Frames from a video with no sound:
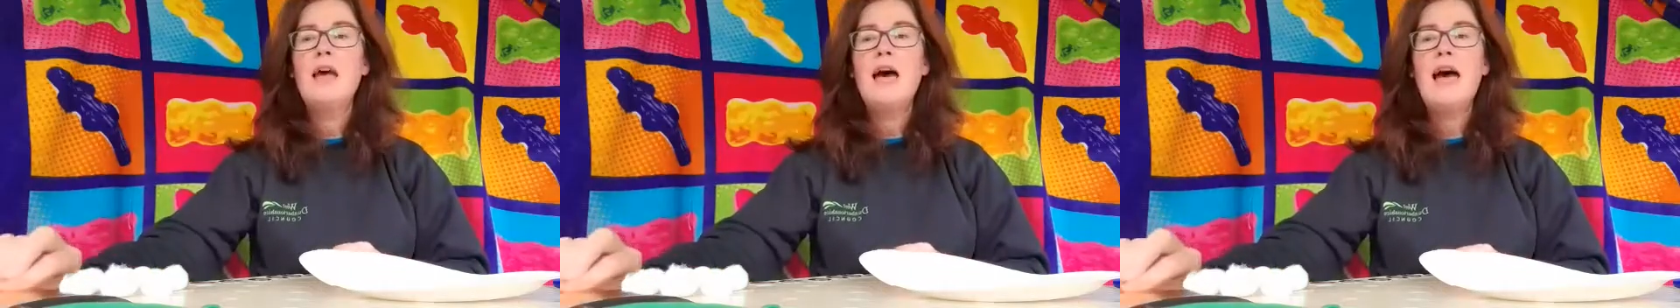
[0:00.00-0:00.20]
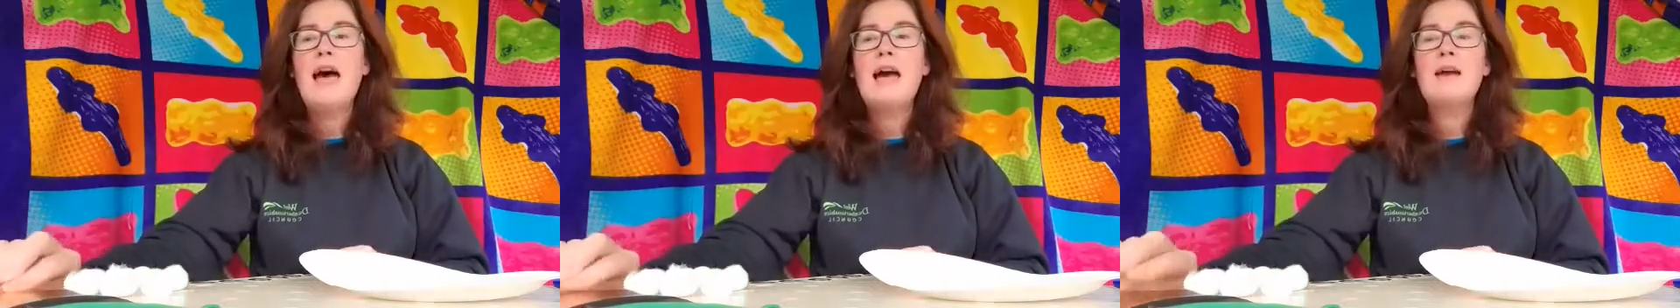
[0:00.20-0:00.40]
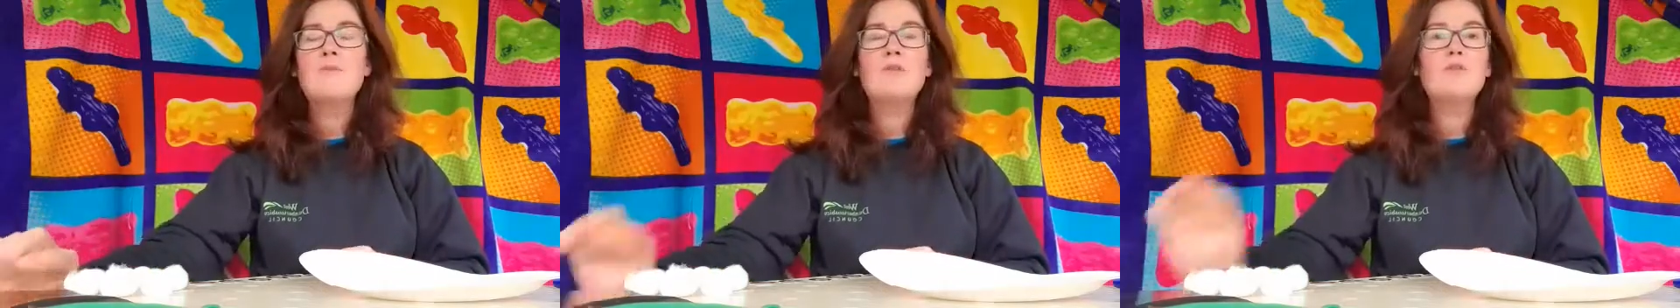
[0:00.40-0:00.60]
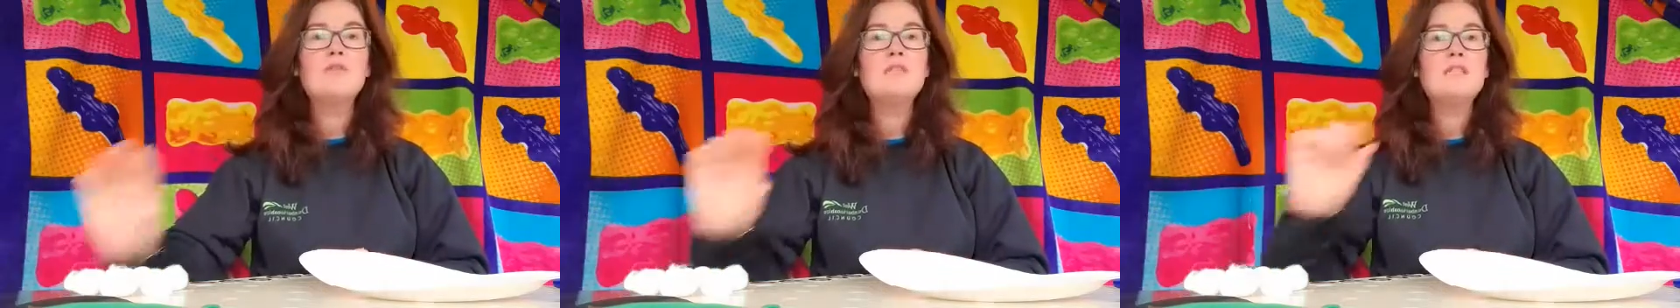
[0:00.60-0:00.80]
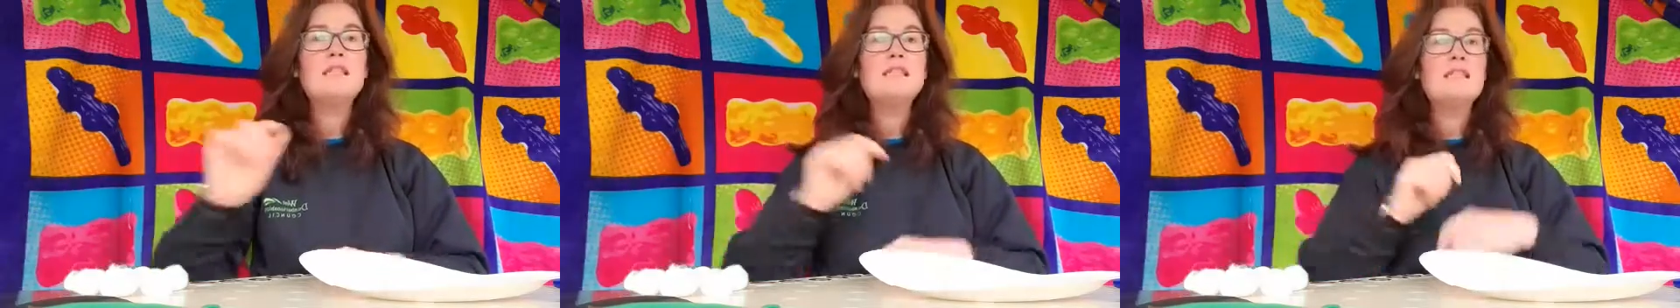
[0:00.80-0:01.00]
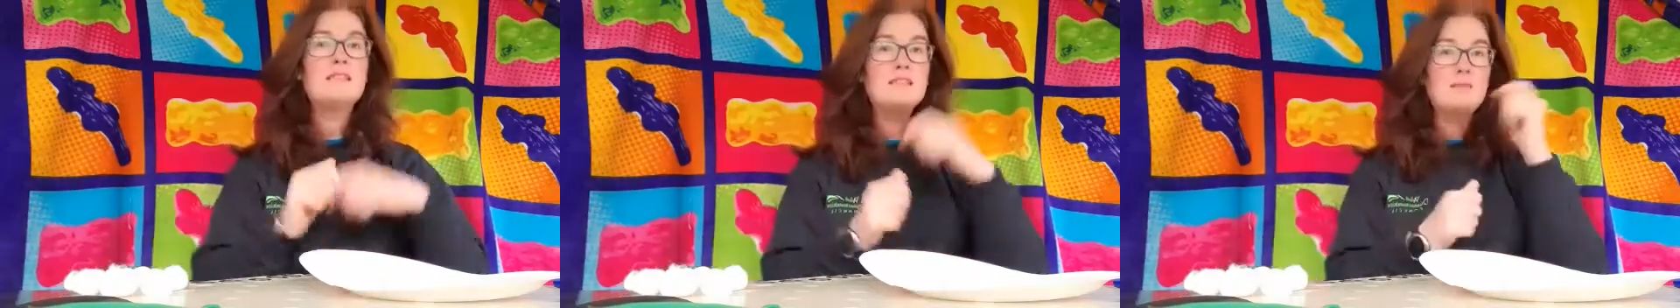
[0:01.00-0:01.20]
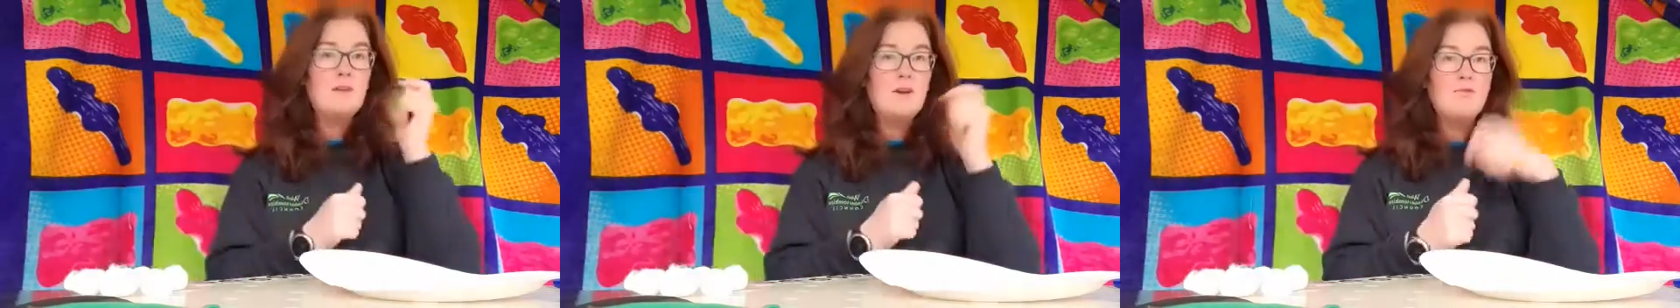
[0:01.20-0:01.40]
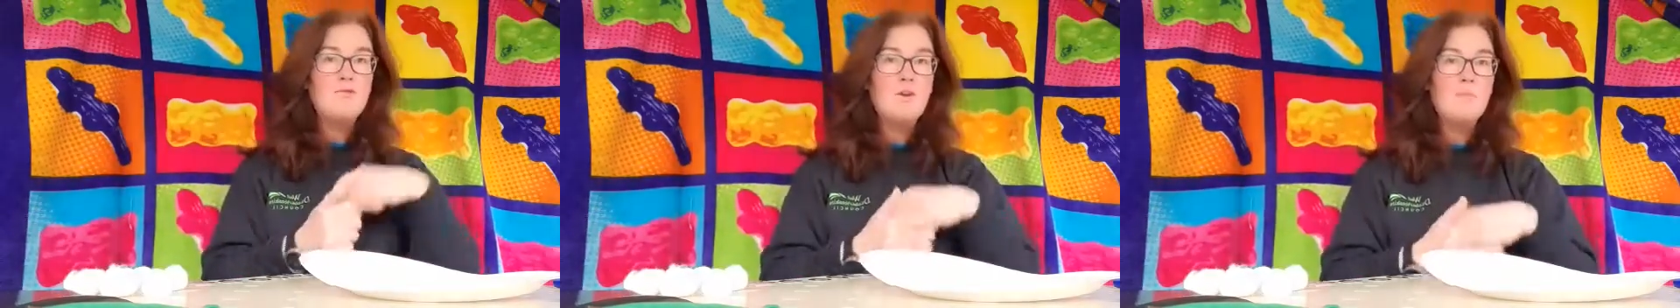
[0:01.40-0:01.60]
and we're going to need a little bit
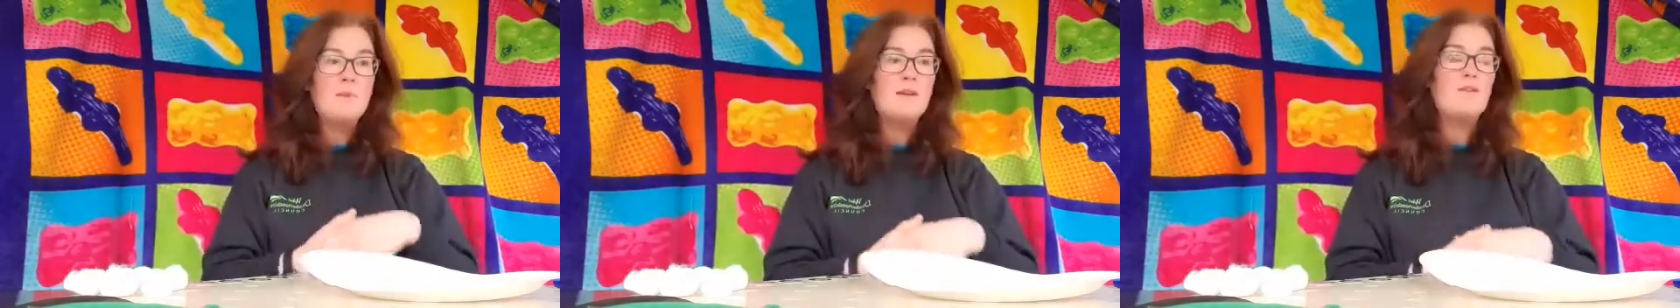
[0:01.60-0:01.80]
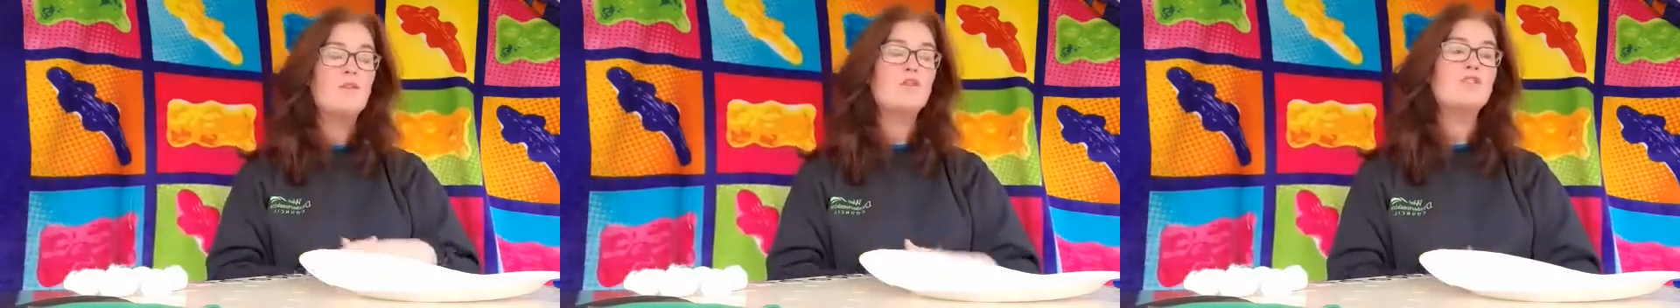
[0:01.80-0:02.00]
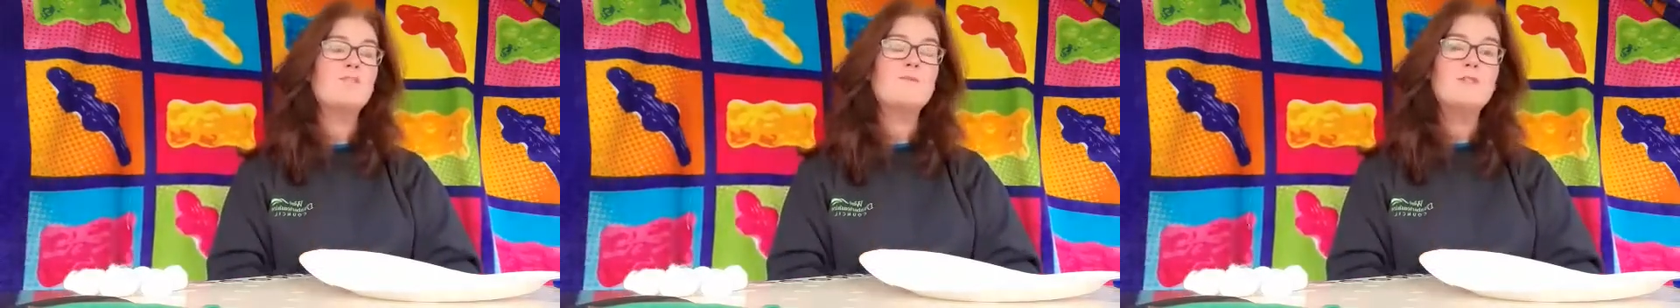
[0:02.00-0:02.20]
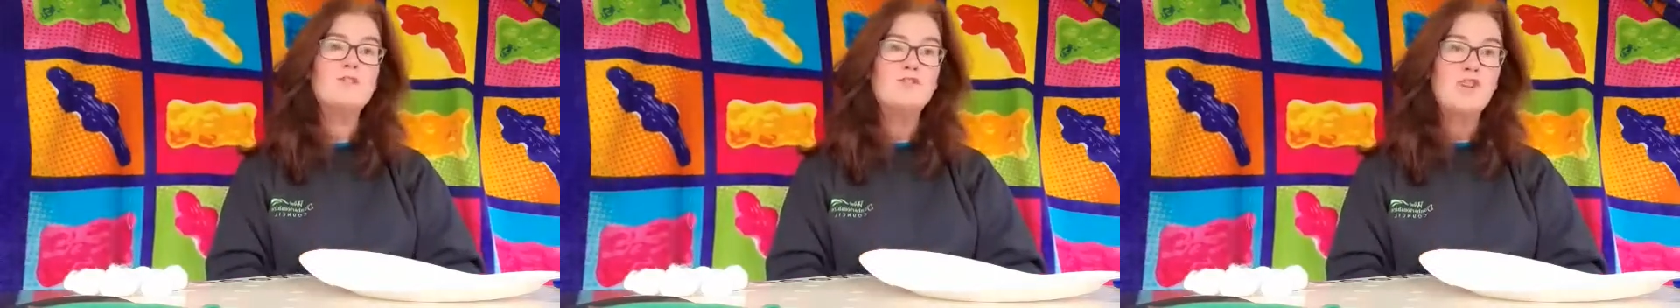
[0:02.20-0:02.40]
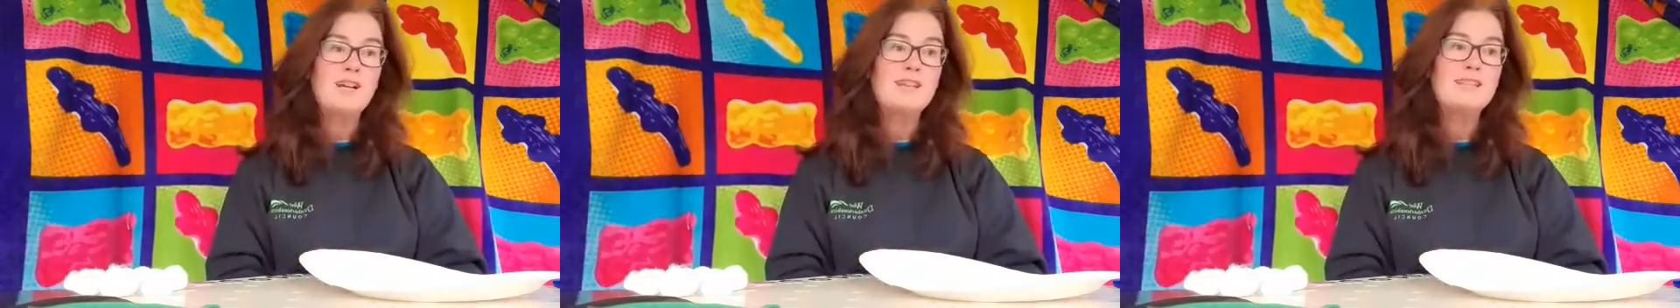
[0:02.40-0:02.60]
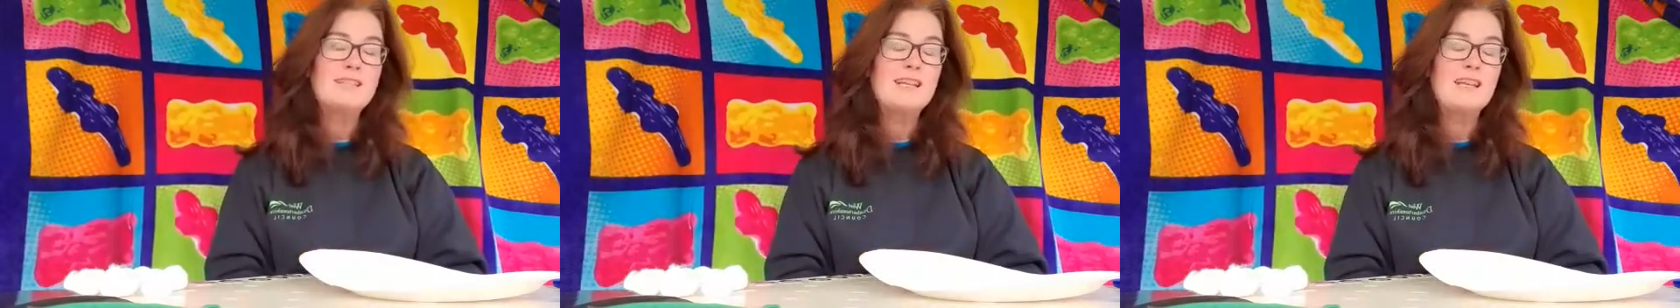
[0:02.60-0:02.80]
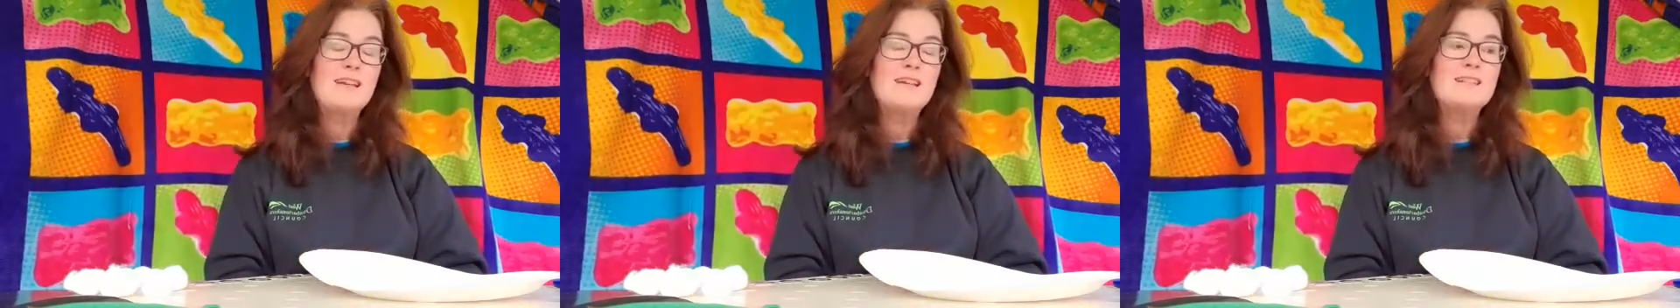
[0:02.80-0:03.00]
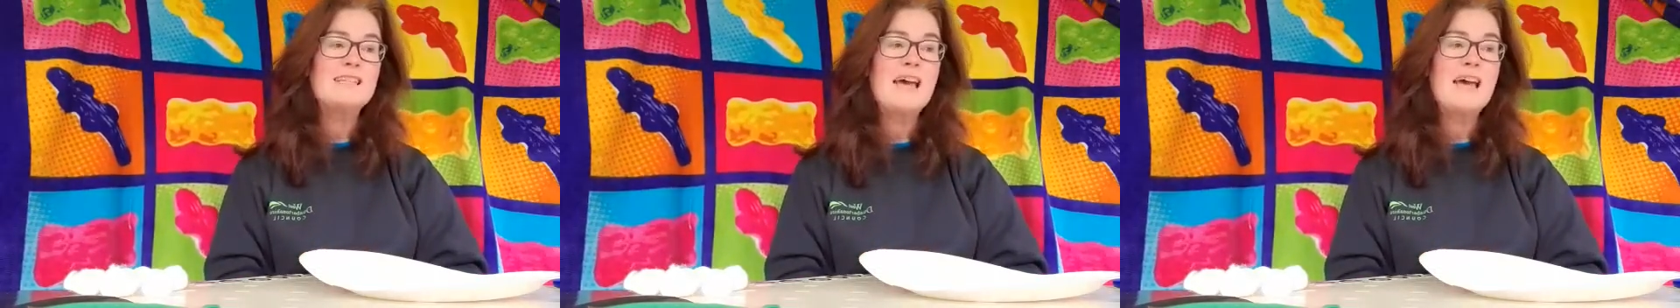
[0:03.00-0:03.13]
of ribbon or some string to